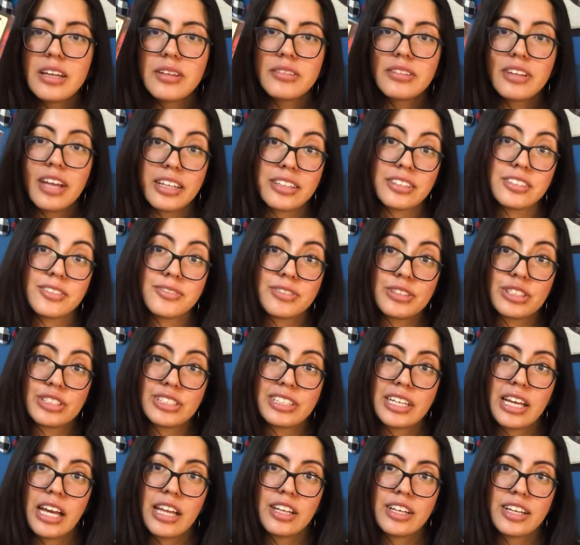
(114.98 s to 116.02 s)
that's the first
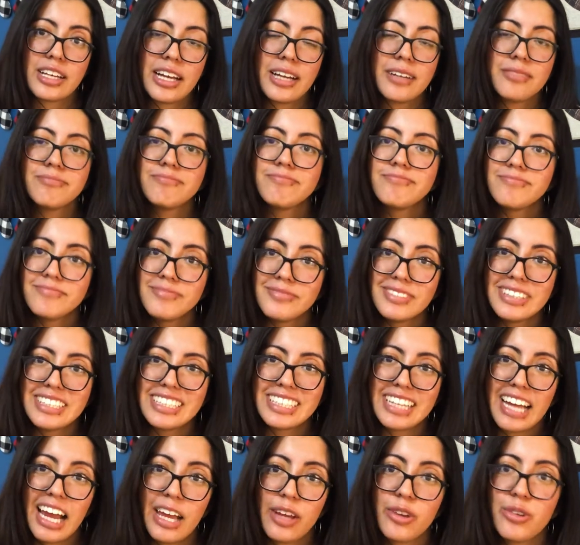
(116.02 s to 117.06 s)
thing I look at, the
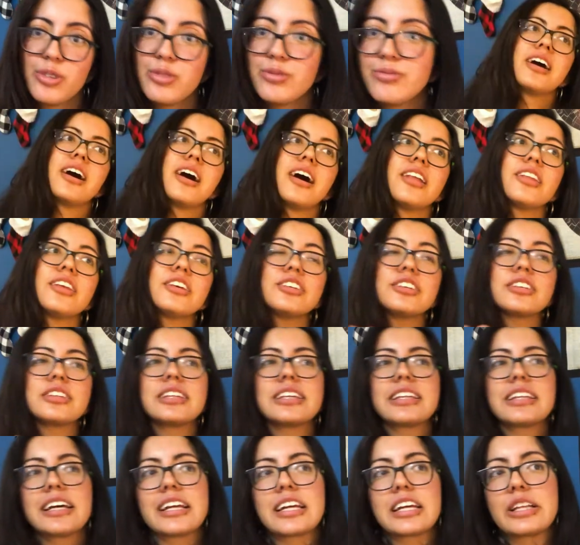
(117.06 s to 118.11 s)
title. Another
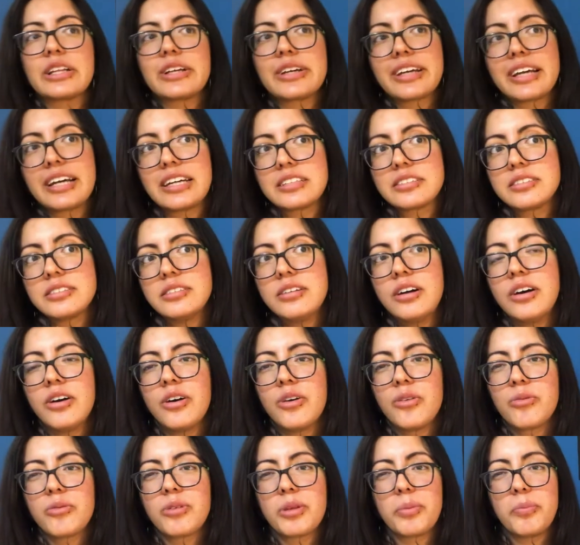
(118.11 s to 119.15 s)
thing that I look at
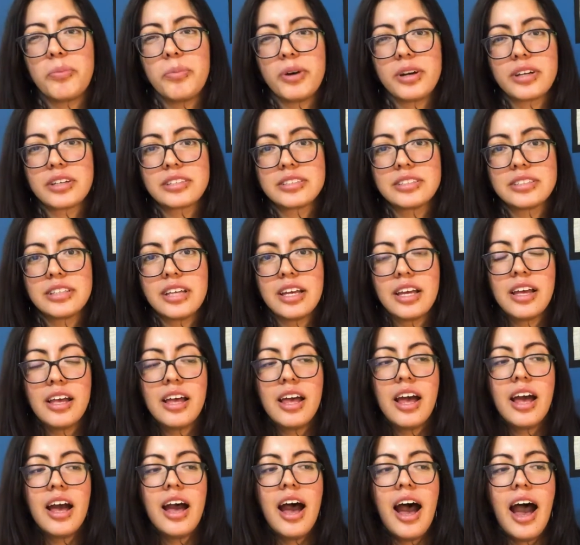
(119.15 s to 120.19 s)
with books
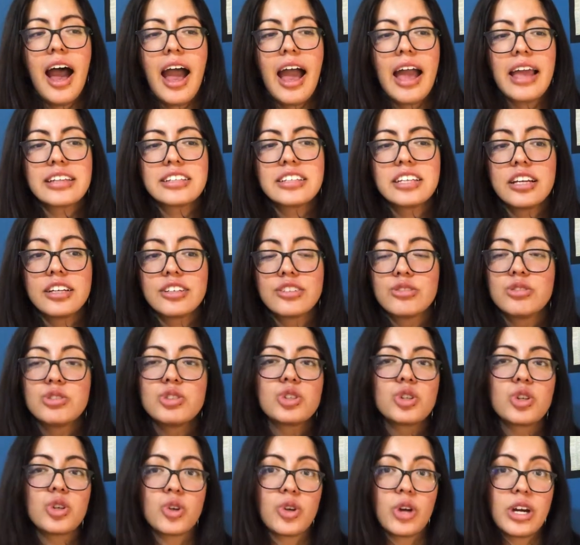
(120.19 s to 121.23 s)
I tend to
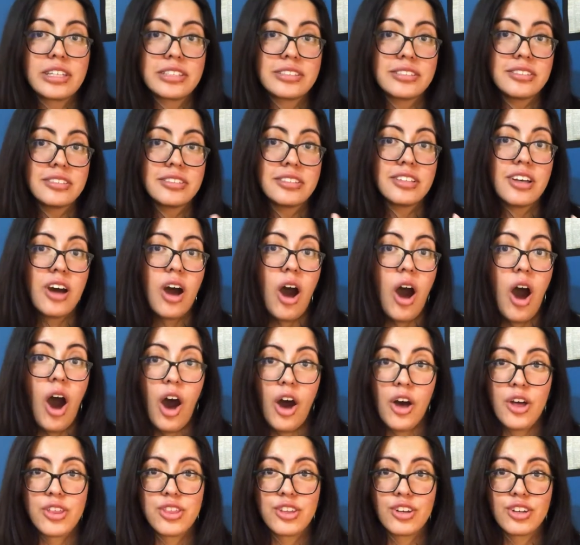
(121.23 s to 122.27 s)
trust the
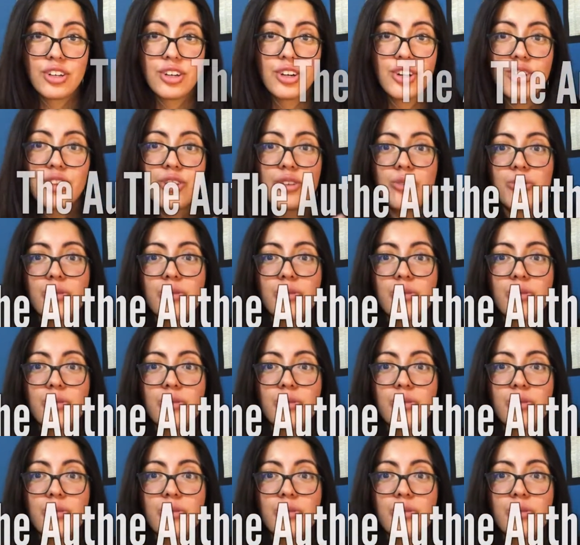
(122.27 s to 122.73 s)
author, the